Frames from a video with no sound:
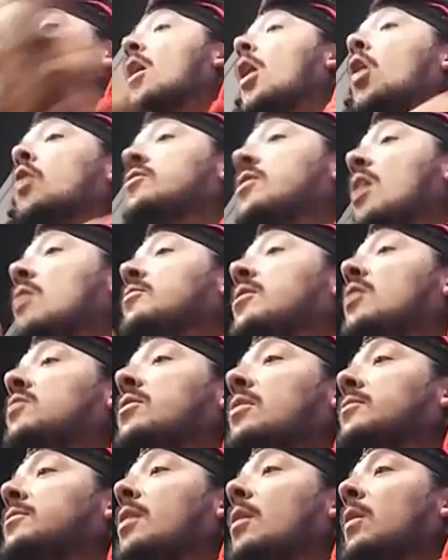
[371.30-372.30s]
No, no, no,
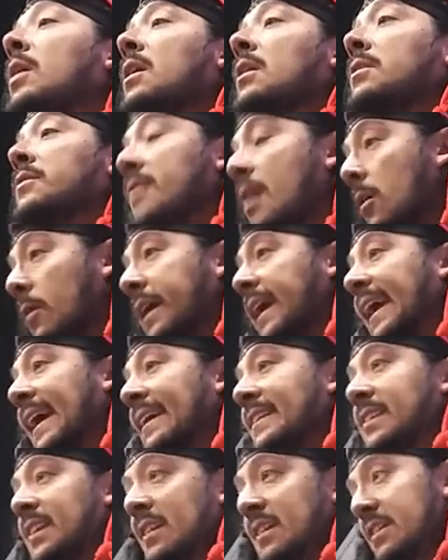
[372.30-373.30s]
no, no. No,
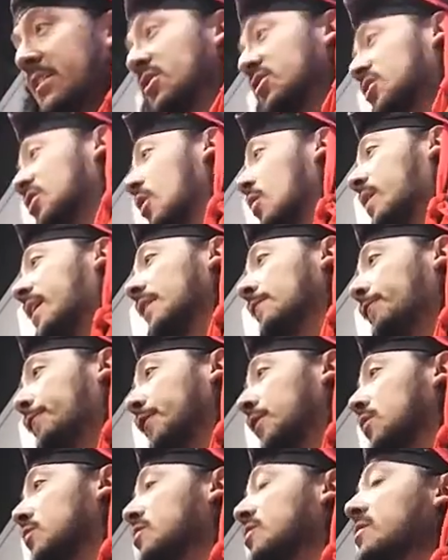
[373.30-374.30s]
kids, you're so
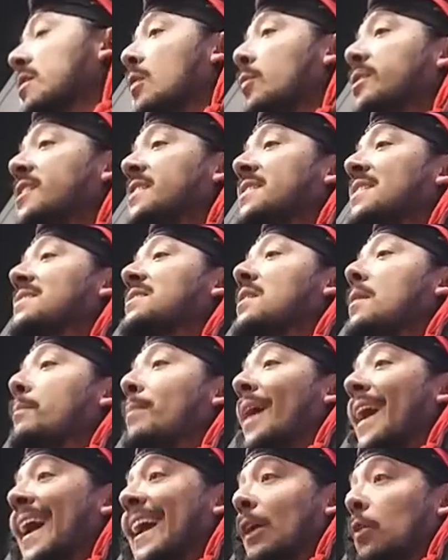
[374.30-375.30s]
confused. No, this isn't a
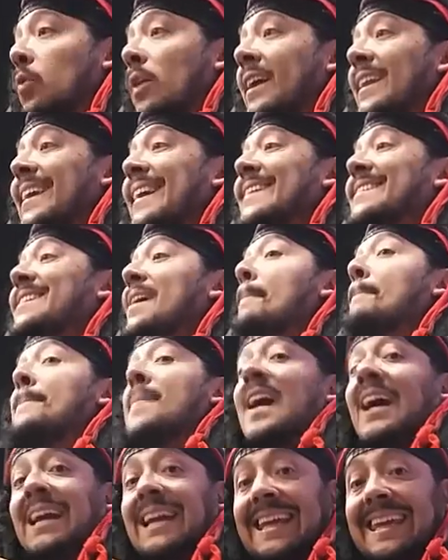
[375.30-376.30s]
pirate, it's a
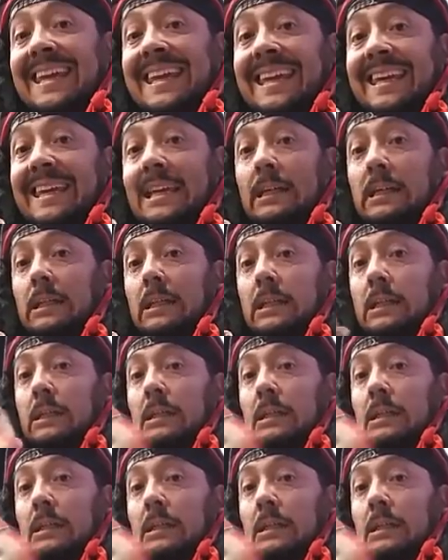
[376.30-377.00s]
monkey. No!